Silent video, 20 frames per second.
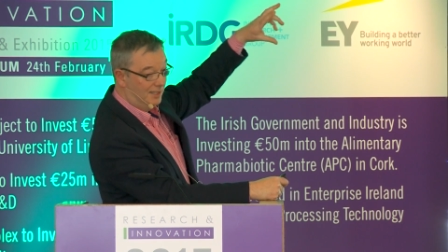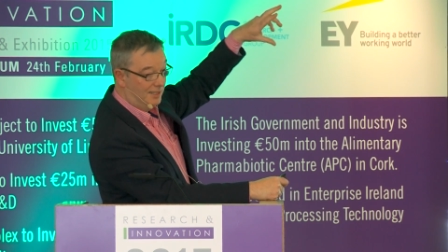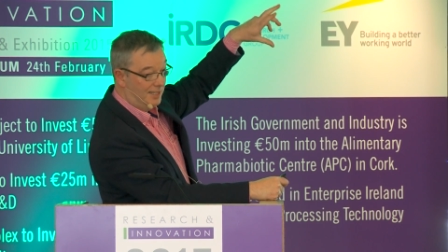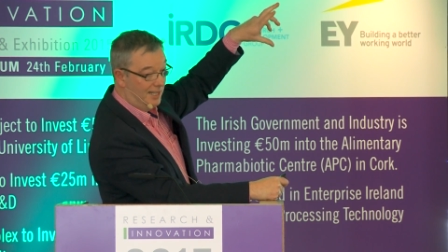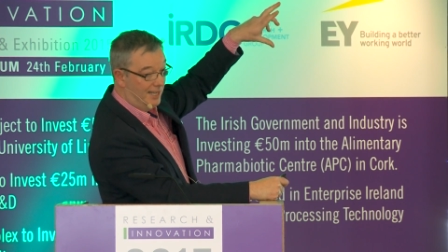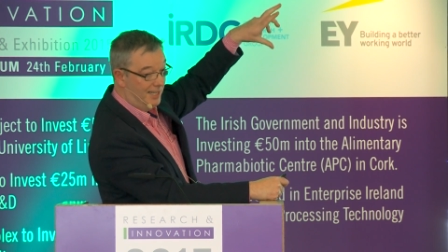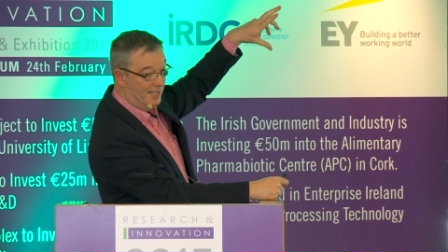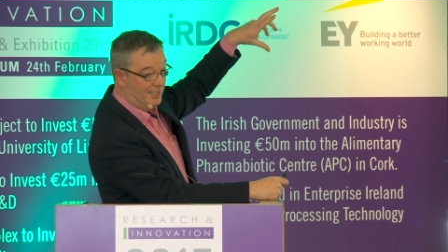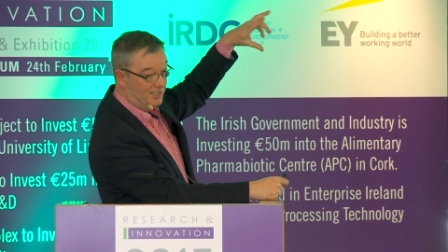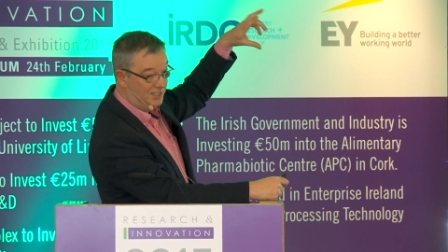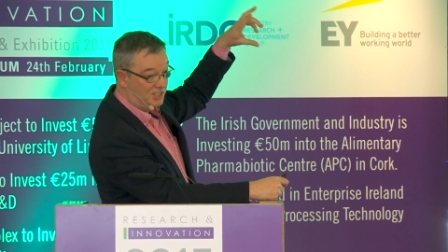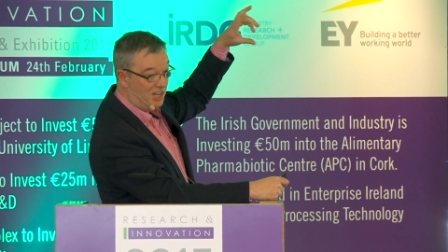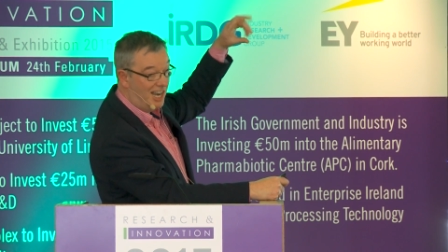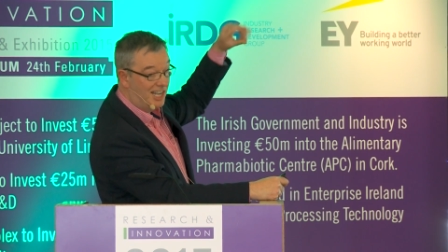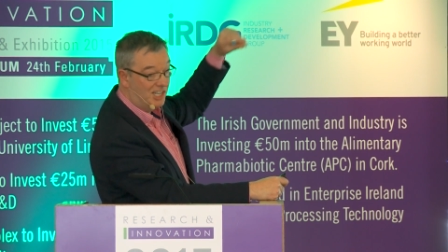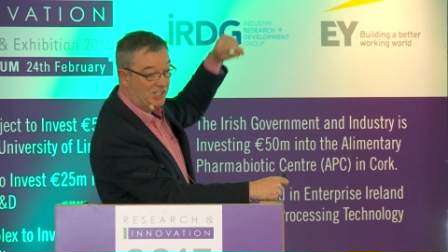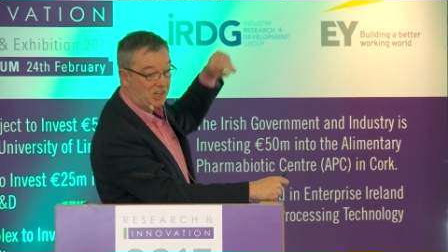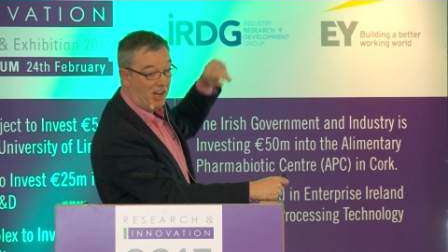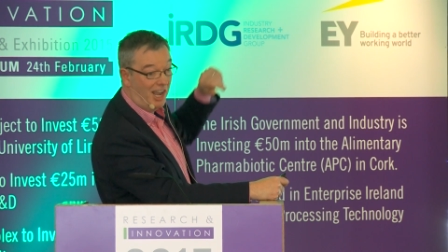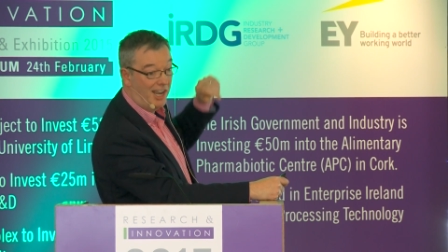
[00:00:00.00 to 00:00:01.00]
the
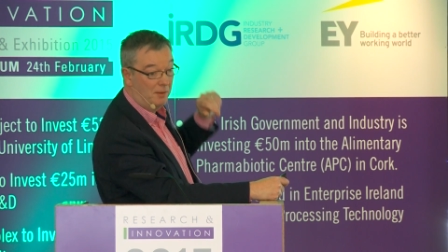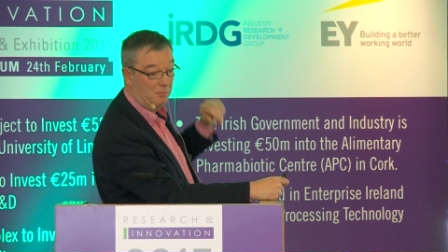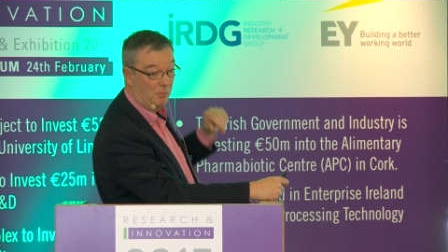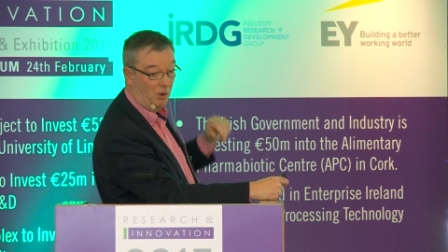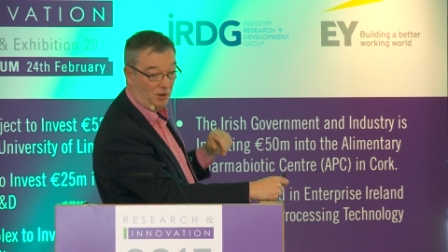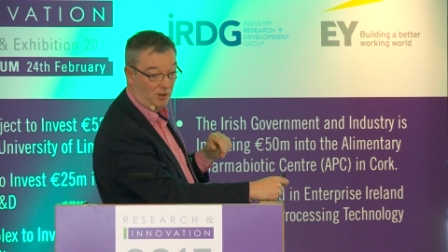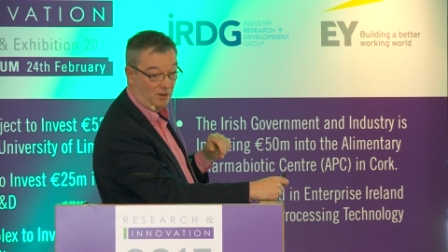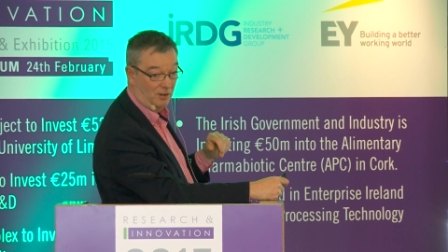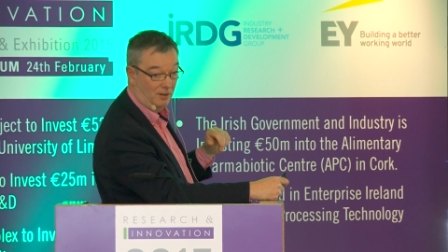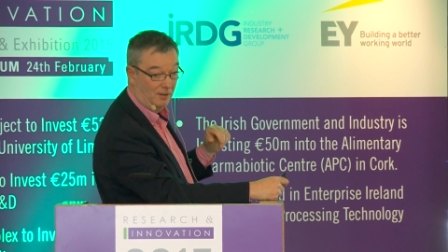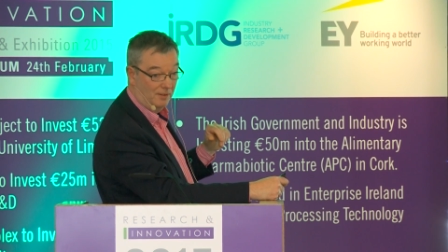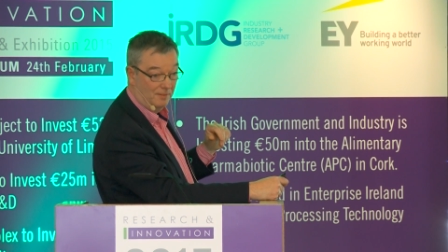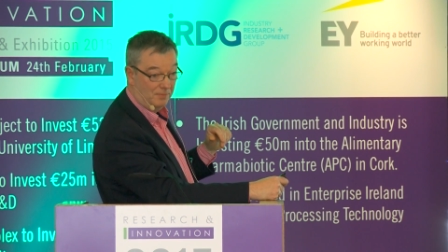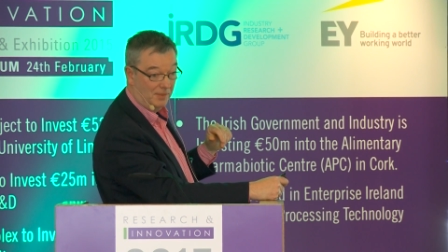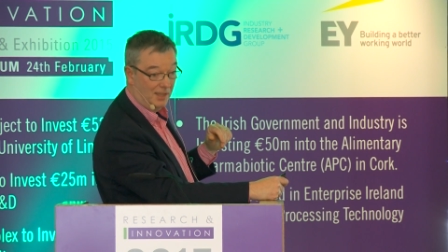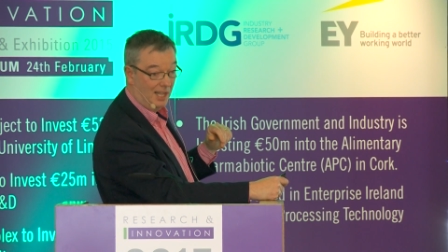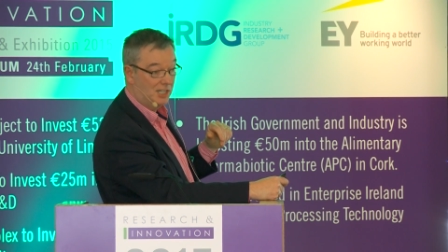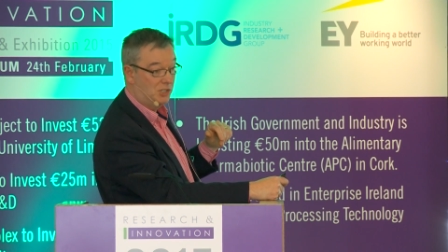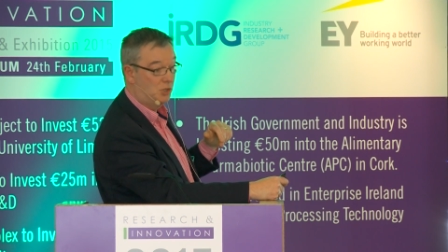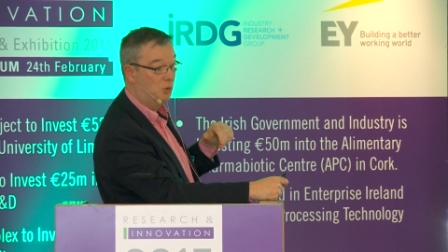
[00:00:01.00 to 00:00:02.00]
stage gate model
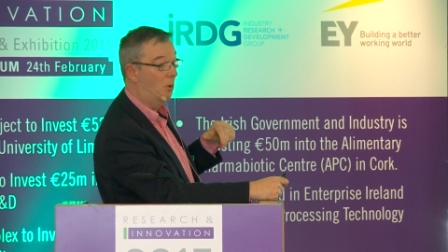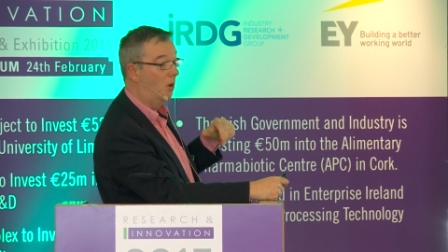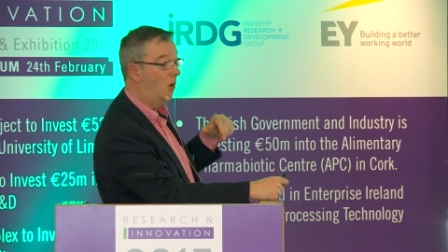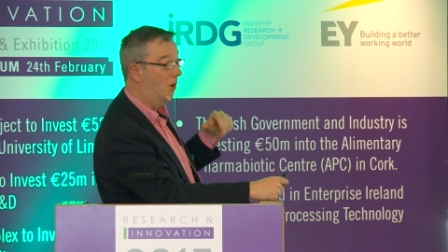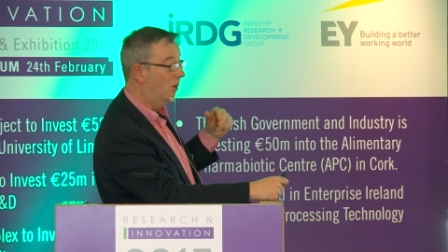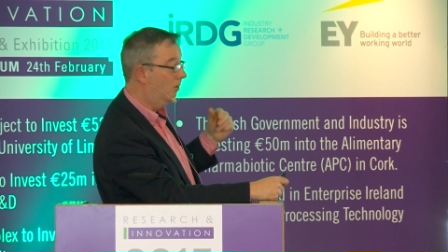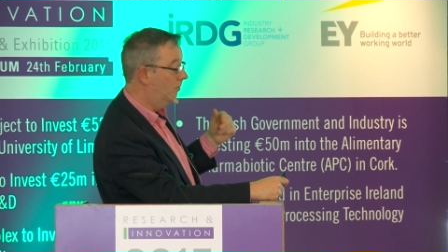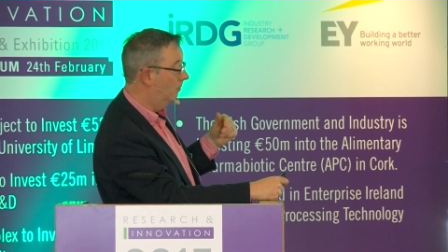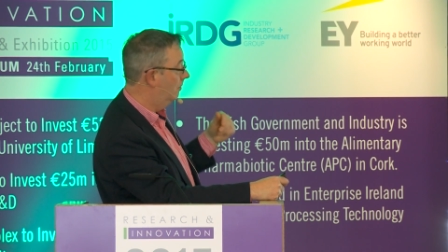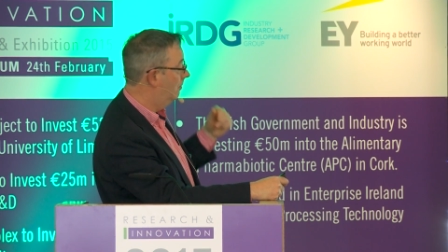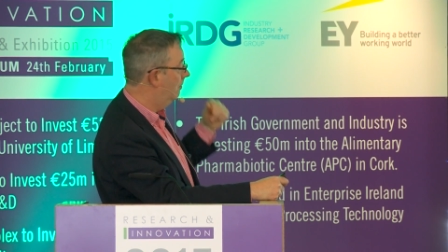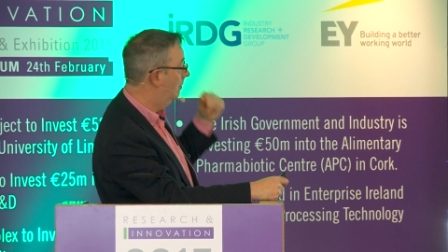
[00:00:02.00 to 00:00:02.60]
that you all